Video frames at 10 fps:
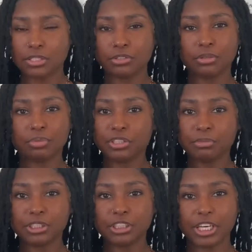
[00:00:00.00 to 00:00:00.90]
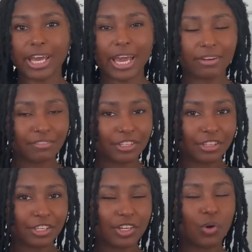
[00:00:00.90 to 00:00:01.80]
you can pretty much get
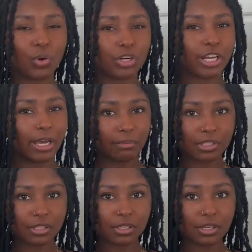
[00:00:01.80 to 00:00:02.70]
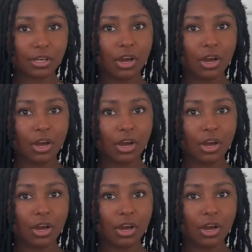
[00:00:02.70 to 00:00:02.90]
everything on Amazon